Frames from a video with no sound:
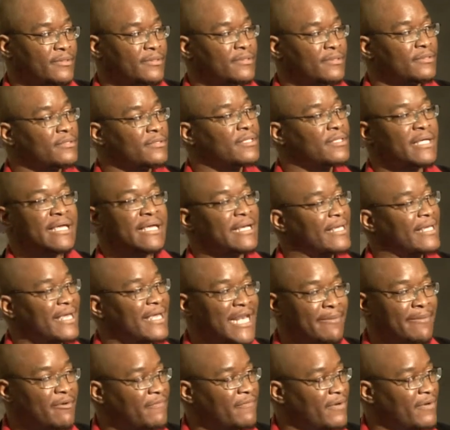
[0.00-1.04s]
See, in the
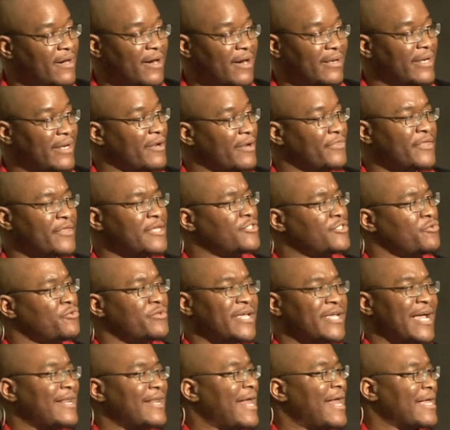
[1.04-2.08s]
kingdom of God, there are things you
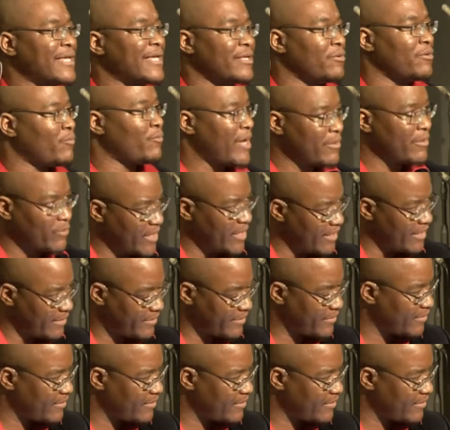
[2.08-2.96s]
cannot get away with